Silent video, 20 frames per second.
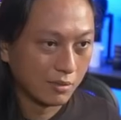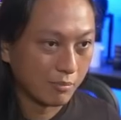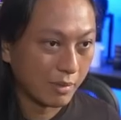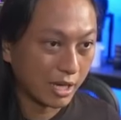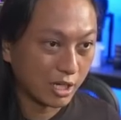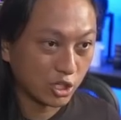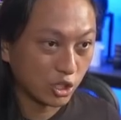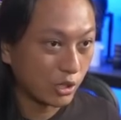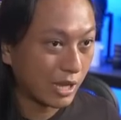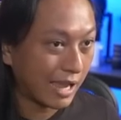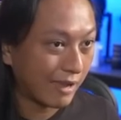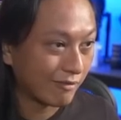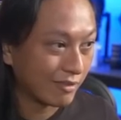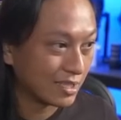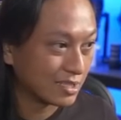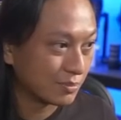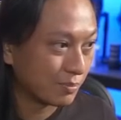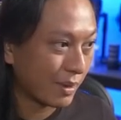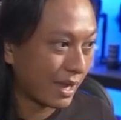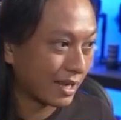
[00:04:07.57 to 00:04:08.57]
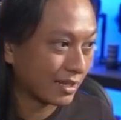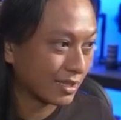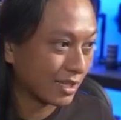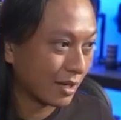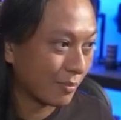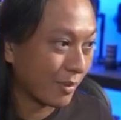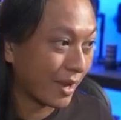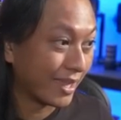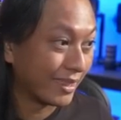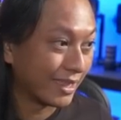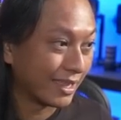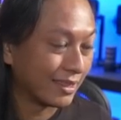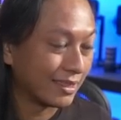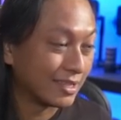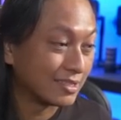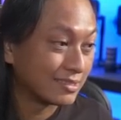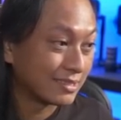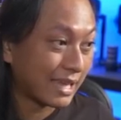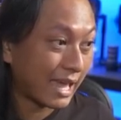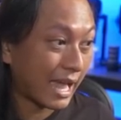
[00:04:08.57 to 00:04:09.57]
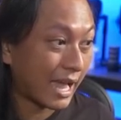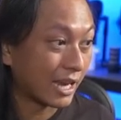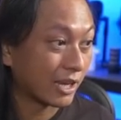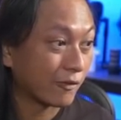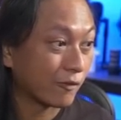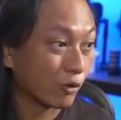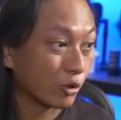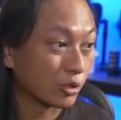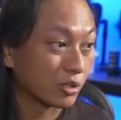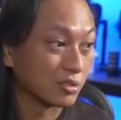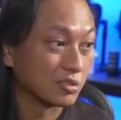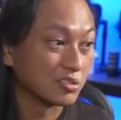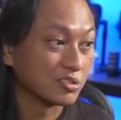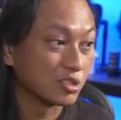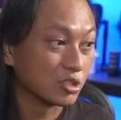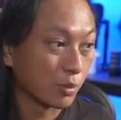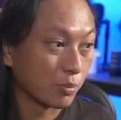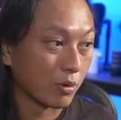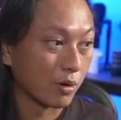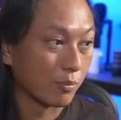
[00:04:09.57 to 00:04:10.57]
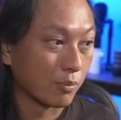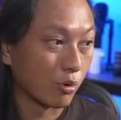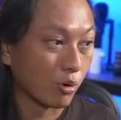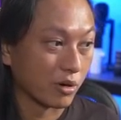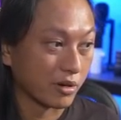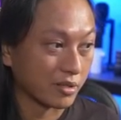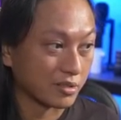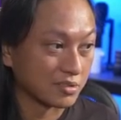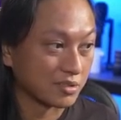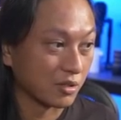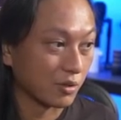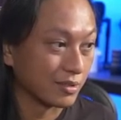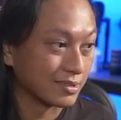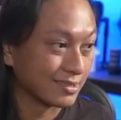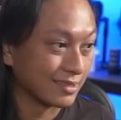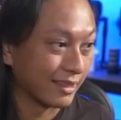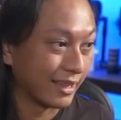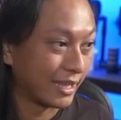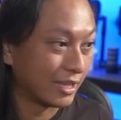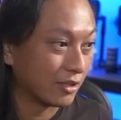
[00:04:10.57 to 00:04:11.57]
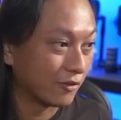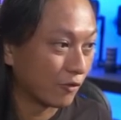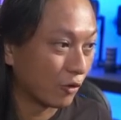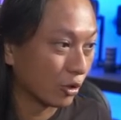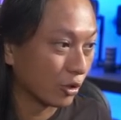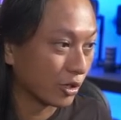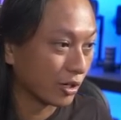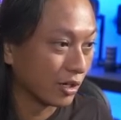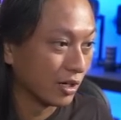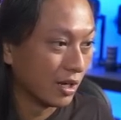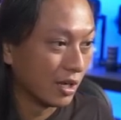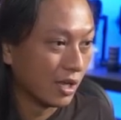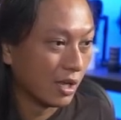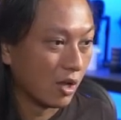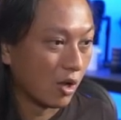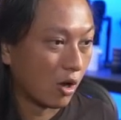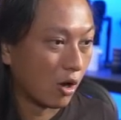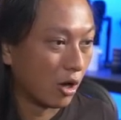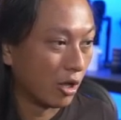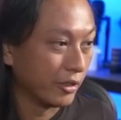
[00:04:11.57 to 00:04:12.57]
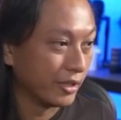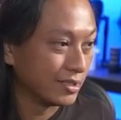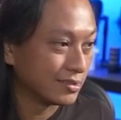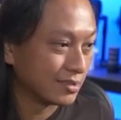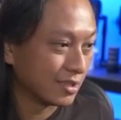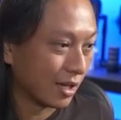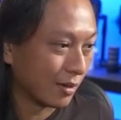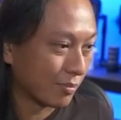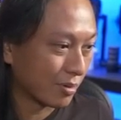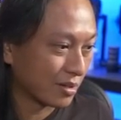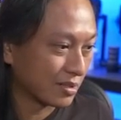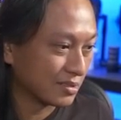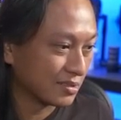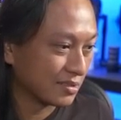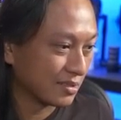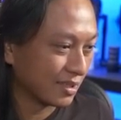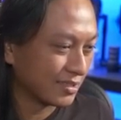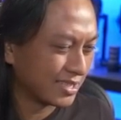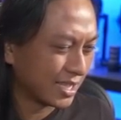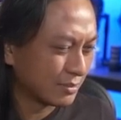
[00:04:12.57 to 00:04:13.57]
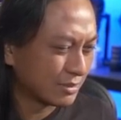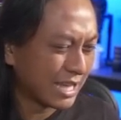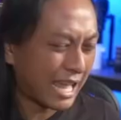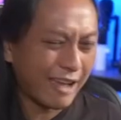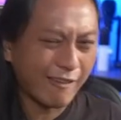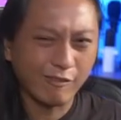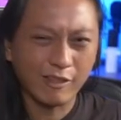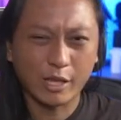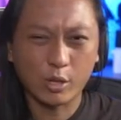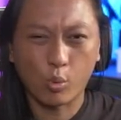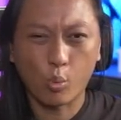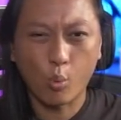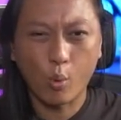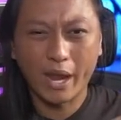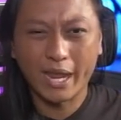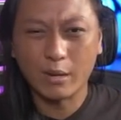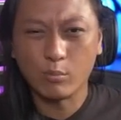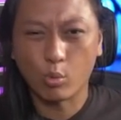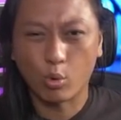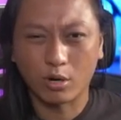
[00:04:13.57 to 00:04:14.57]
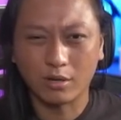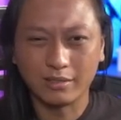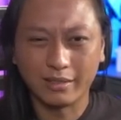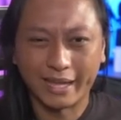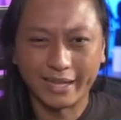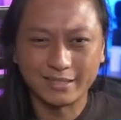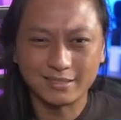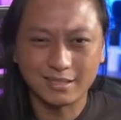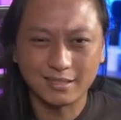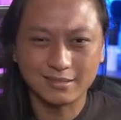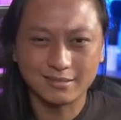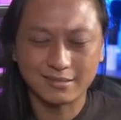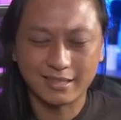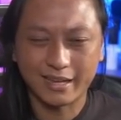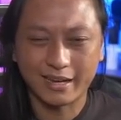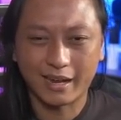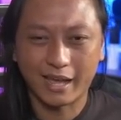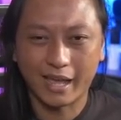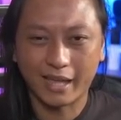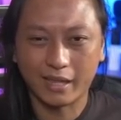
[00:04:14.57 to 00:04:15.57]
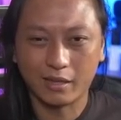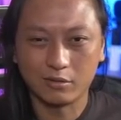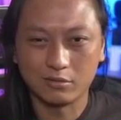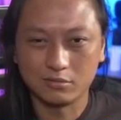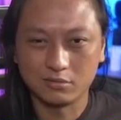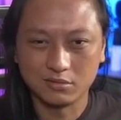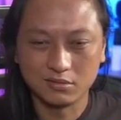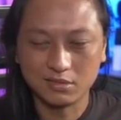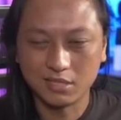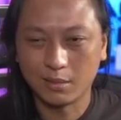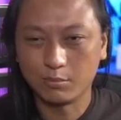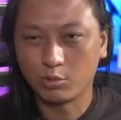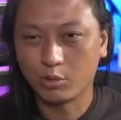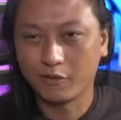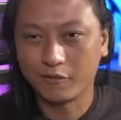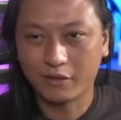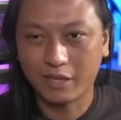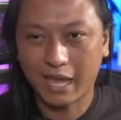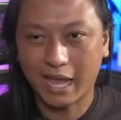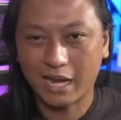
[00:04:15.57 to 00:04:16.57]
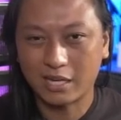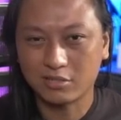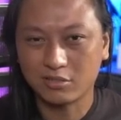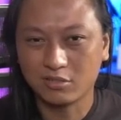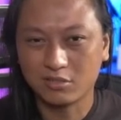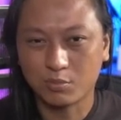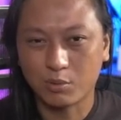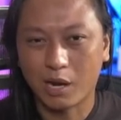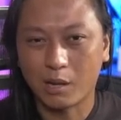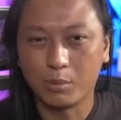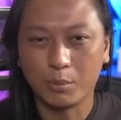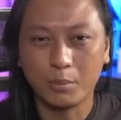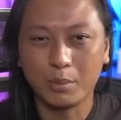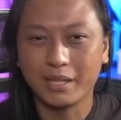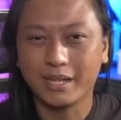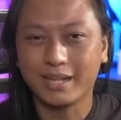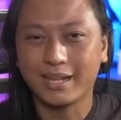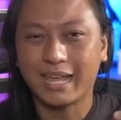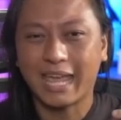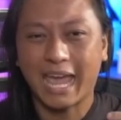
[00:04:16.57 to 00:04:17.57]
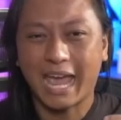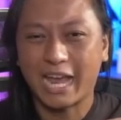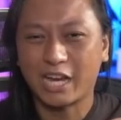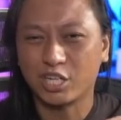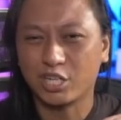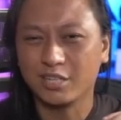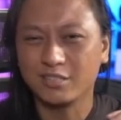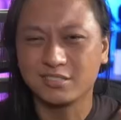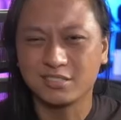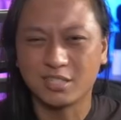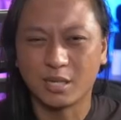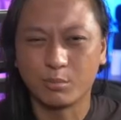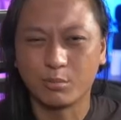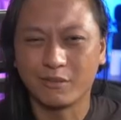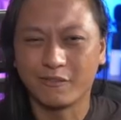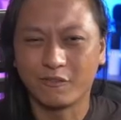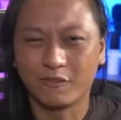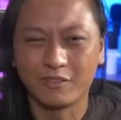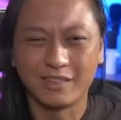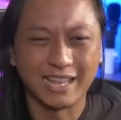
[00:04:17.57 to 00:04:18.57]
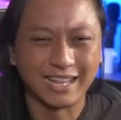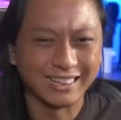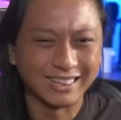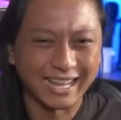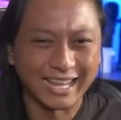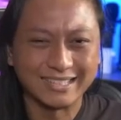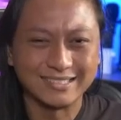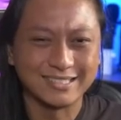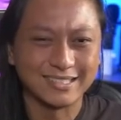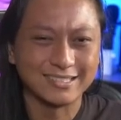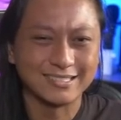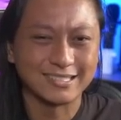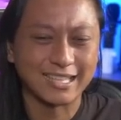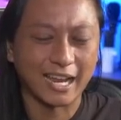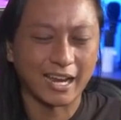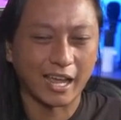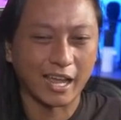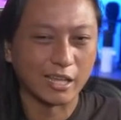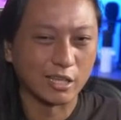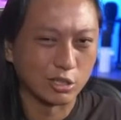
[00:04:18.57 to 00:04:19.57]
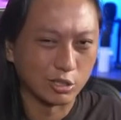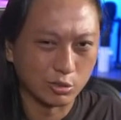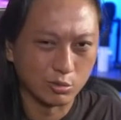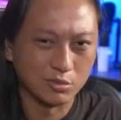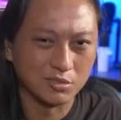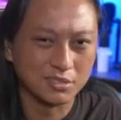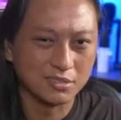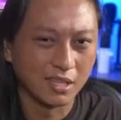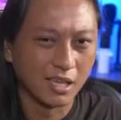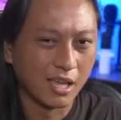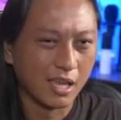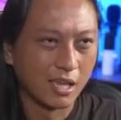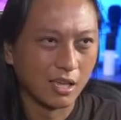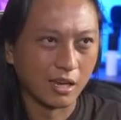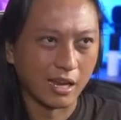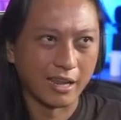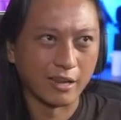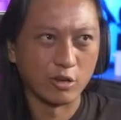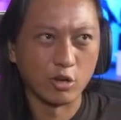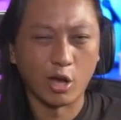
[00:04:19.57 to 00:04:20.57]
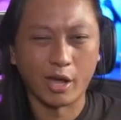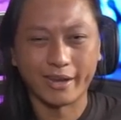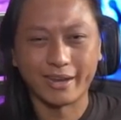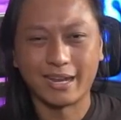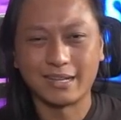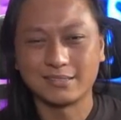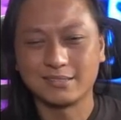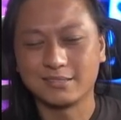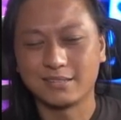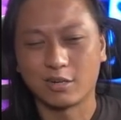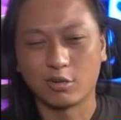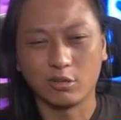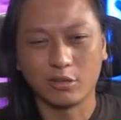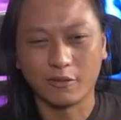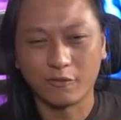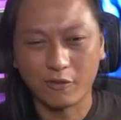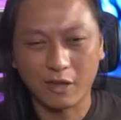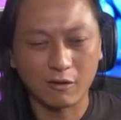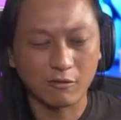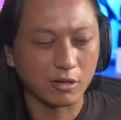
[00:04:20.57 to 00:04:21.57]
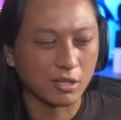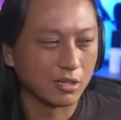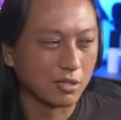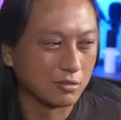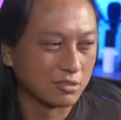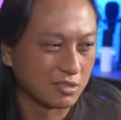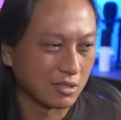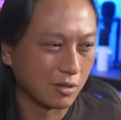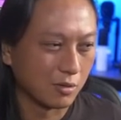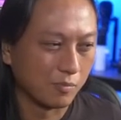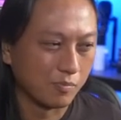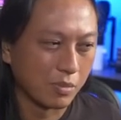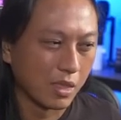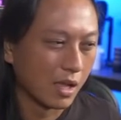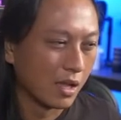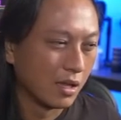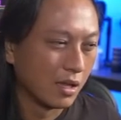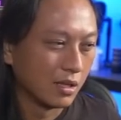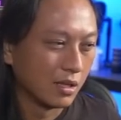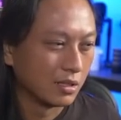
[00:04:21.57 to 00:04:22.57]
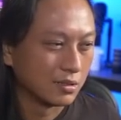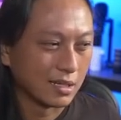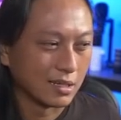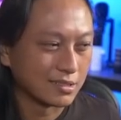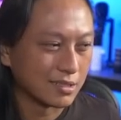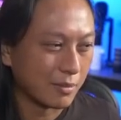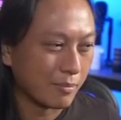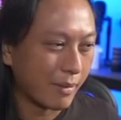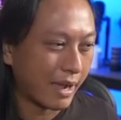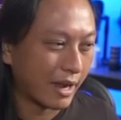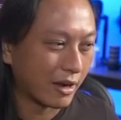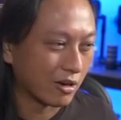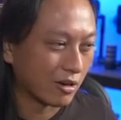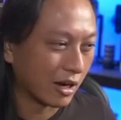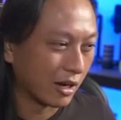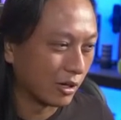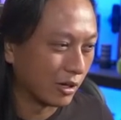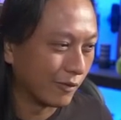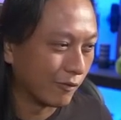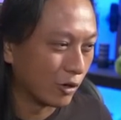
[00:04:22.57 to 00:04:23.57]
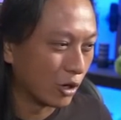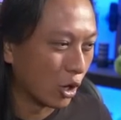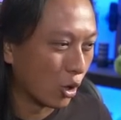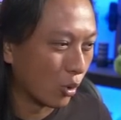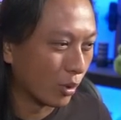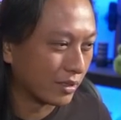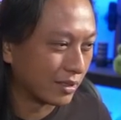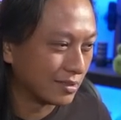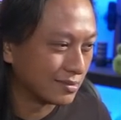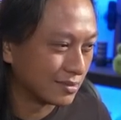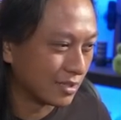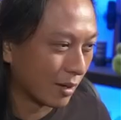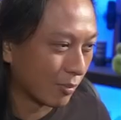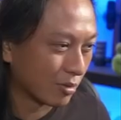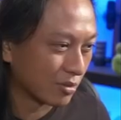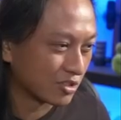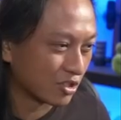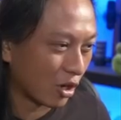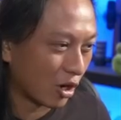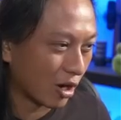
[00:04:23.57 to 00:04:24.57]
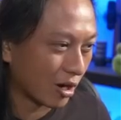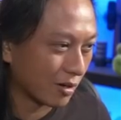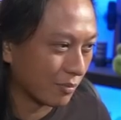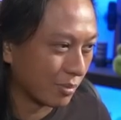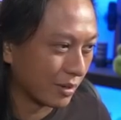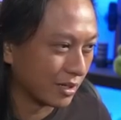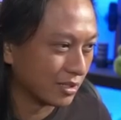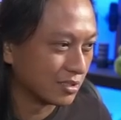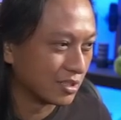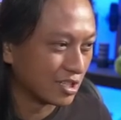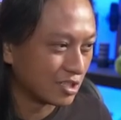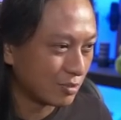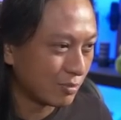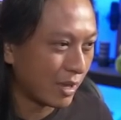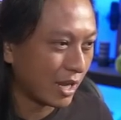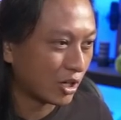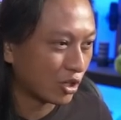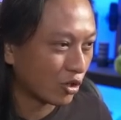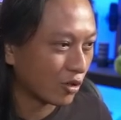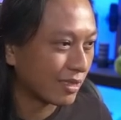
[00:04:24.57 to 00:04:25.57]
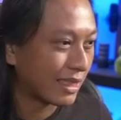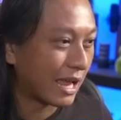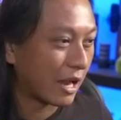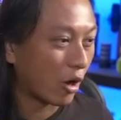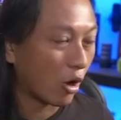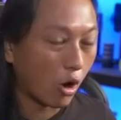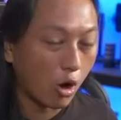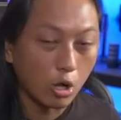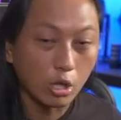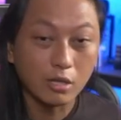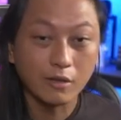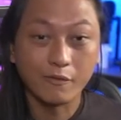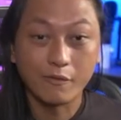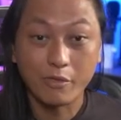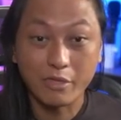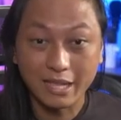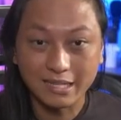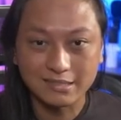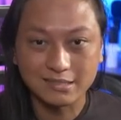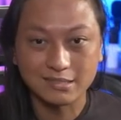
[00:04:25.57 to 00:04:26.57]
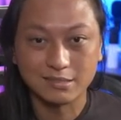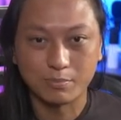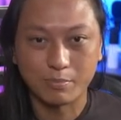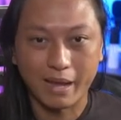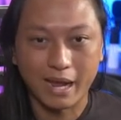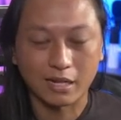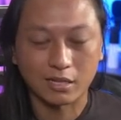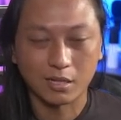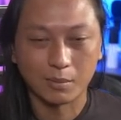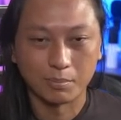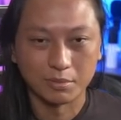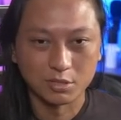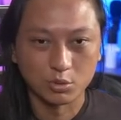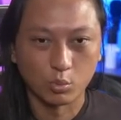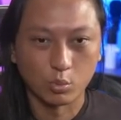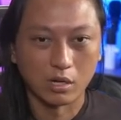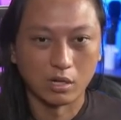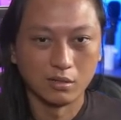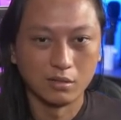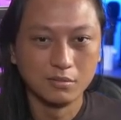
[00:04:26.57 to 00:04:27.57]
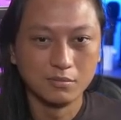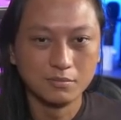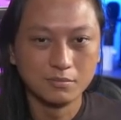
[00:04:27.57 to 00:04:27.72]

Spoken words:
Make sure you have this backed up, and then this cache folder is super important. So this lens folder, all these numbers, it seems to have like way more lenses than I seem to have cached. So it's probably caching some of the lenses that I use and not necessarily favorited. So doesn't matter. I don't even know what these numbers are, but just make sure that all of this is backed up as well.